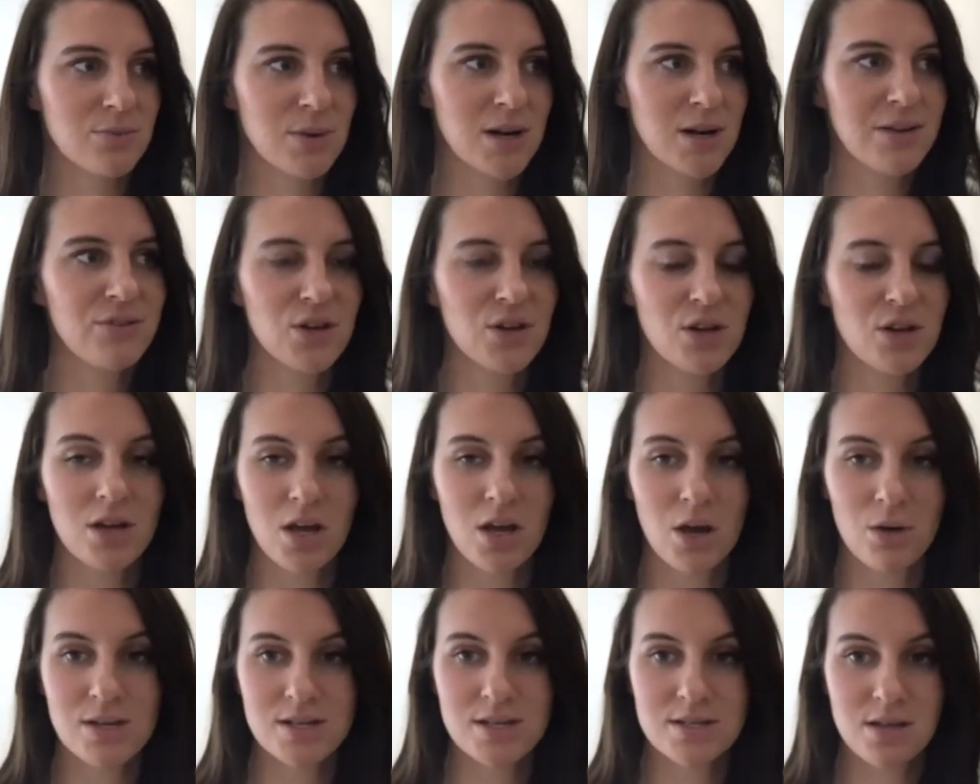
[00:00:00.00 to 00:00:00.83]
well, if you can
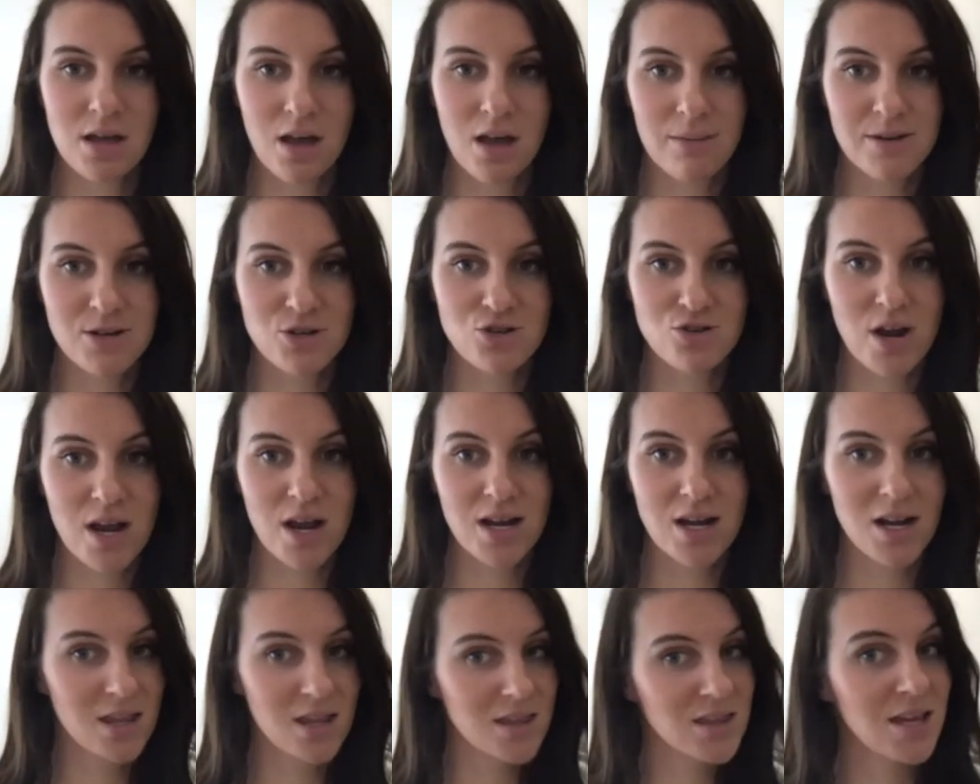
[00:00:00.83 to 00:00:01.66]
go this time in
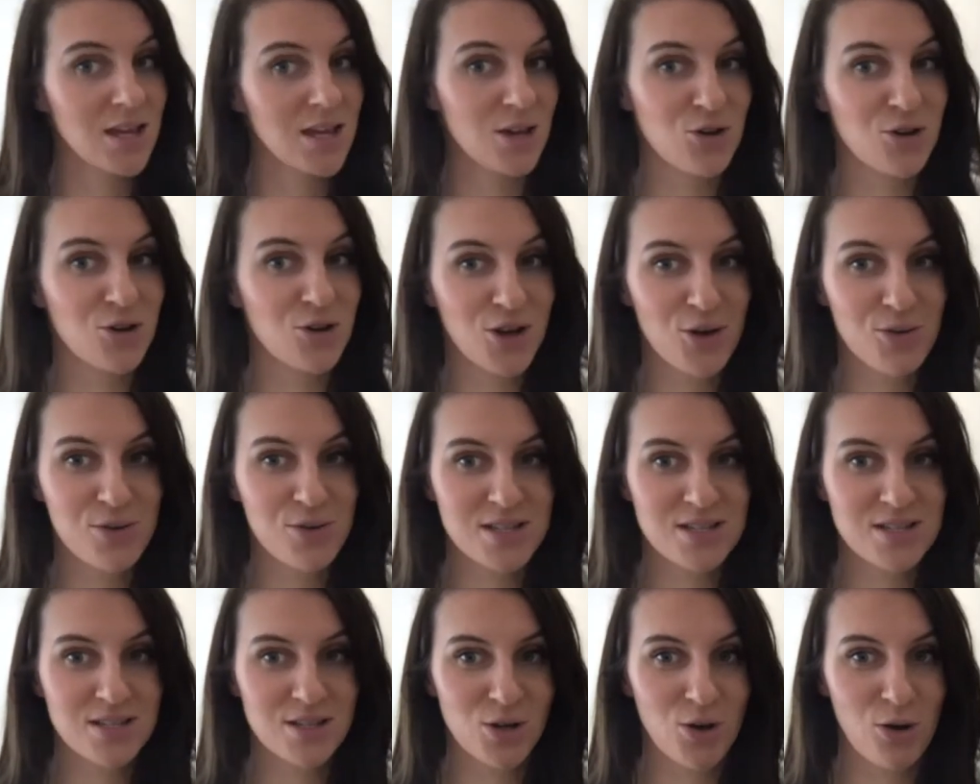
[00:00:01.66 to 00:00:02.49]
training, I think you can go
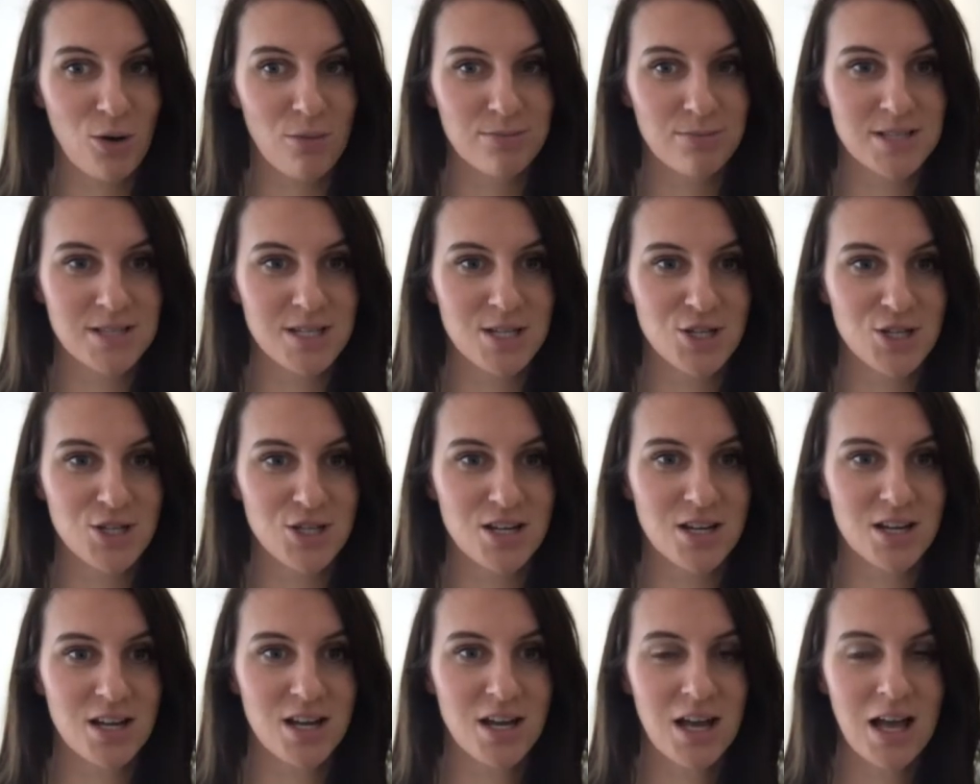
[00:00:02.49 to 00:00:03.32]
this in a
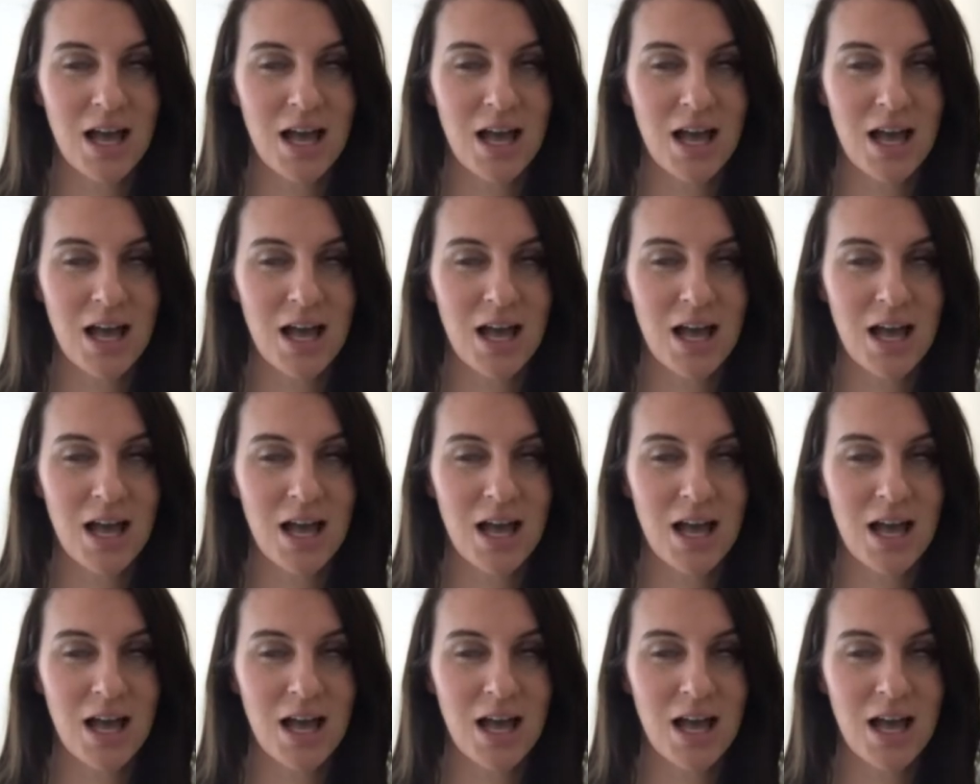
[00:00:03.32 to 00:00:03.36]
competition.